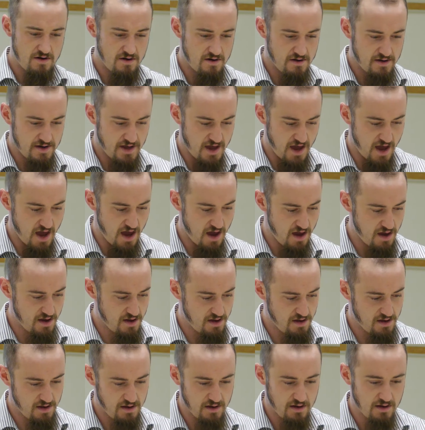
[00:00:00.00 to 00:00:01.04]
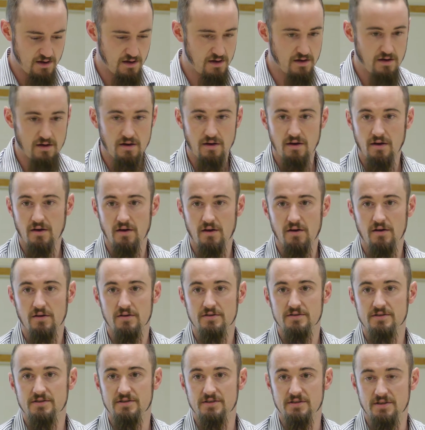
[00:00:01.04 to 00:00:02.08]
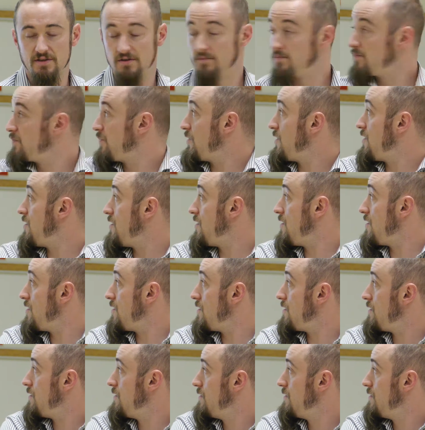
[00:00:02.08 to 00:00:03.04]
Yeah. This is it. Ball.